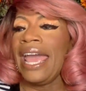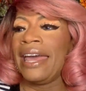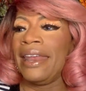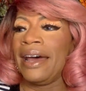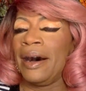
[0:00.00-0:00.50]

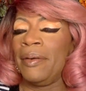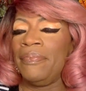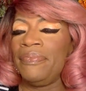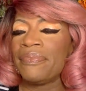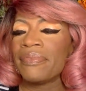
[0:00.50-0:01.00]
And
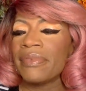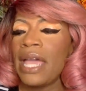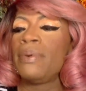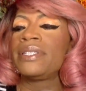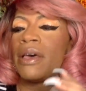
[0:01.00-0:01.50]
um,
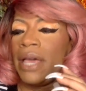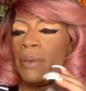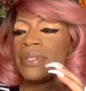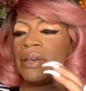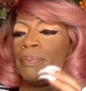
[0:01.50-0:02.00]
it was a
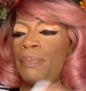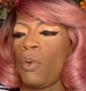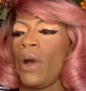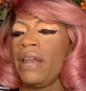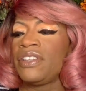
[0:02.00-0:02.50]
it was a
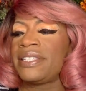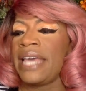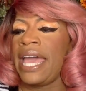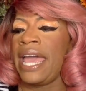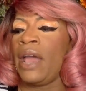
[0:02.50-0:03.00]
point of
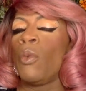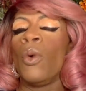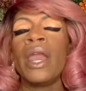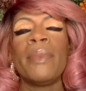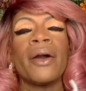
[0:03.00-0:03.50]
just
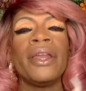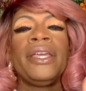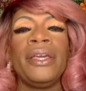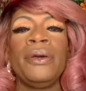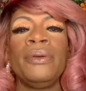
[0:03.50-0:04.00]
saying, what am I
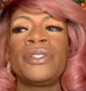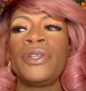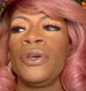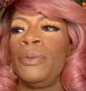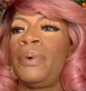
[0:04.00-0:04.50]
going to
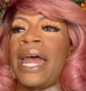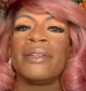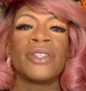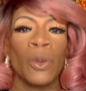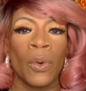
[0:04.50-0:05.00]
use to put
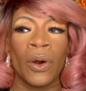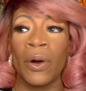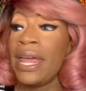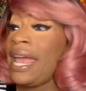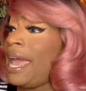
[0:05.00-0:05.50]
out into the
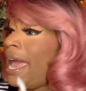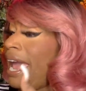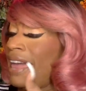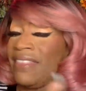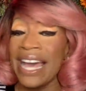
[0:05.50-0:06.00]
world?
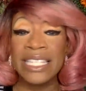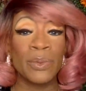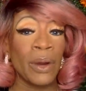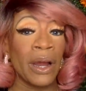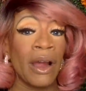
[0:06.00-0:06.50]
And
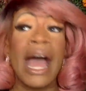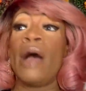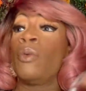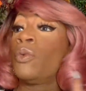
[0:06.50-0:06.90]
that's where I